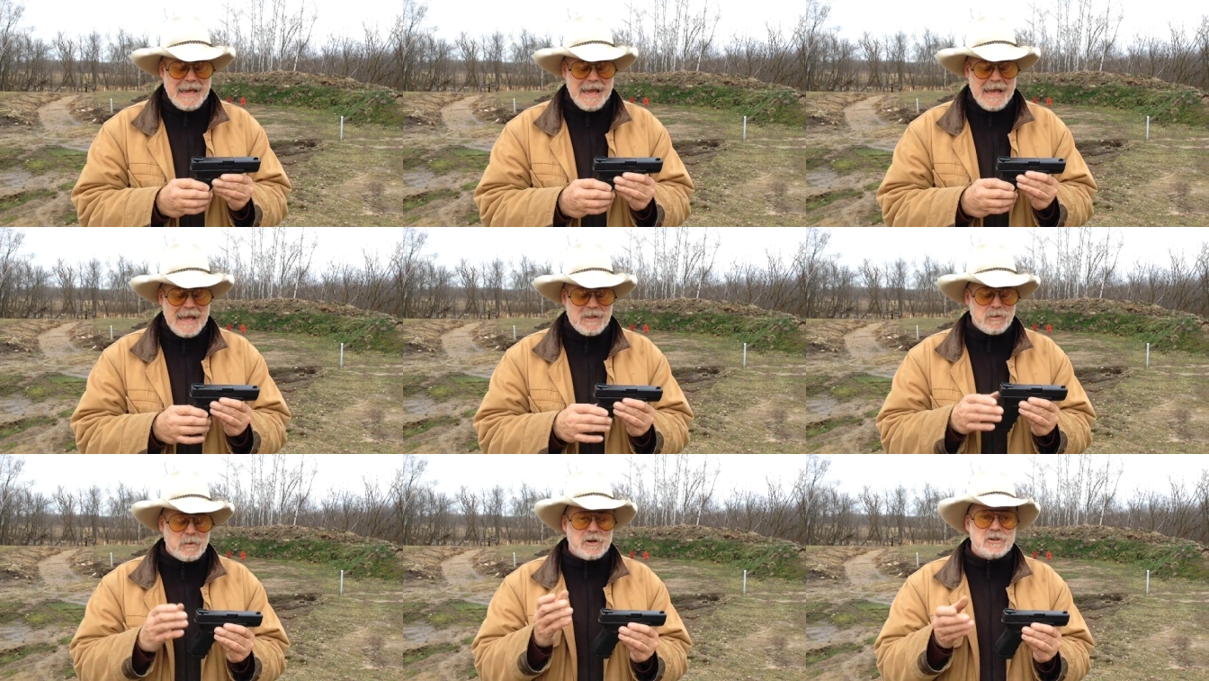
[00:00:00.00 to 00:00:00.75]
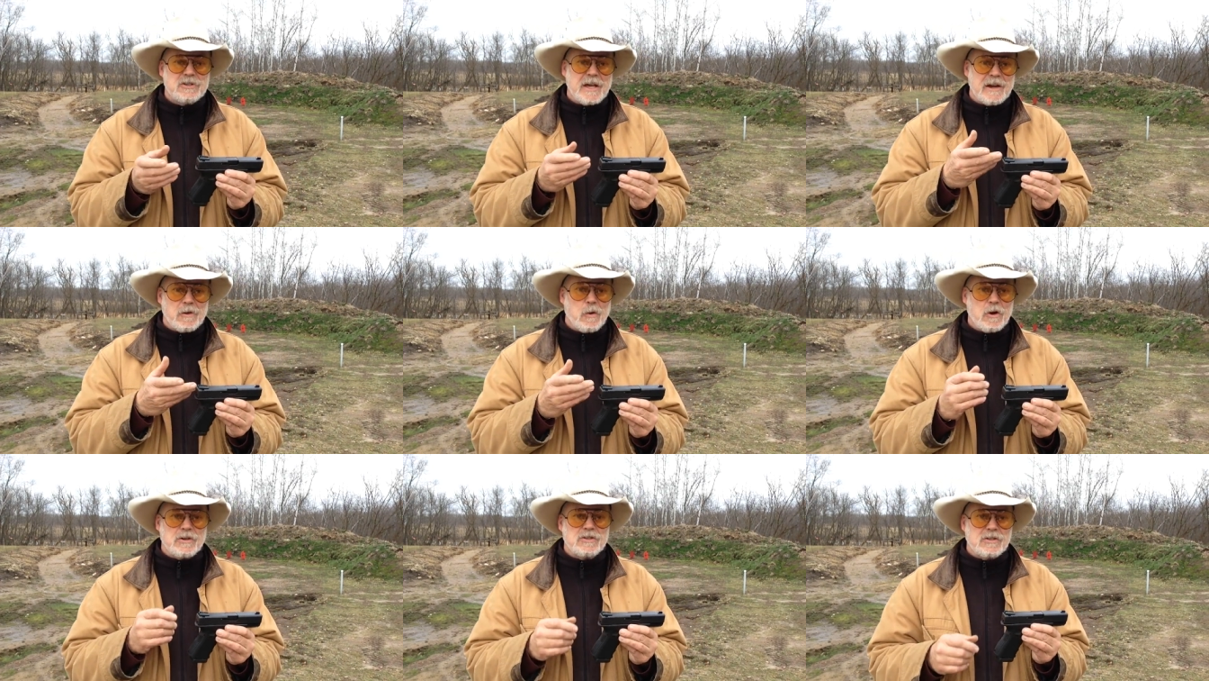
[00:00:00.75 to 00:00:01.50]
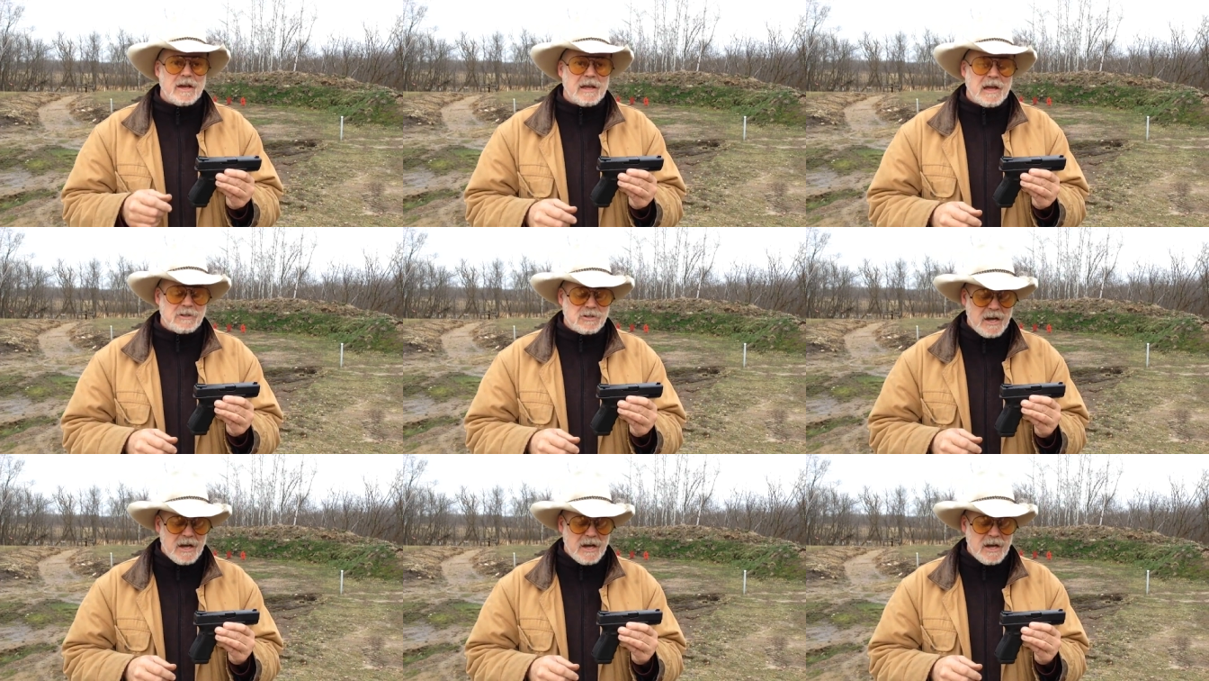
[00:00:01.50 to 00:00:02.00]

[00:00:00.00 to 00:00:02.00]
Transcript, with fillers: And the rear sight, of course, like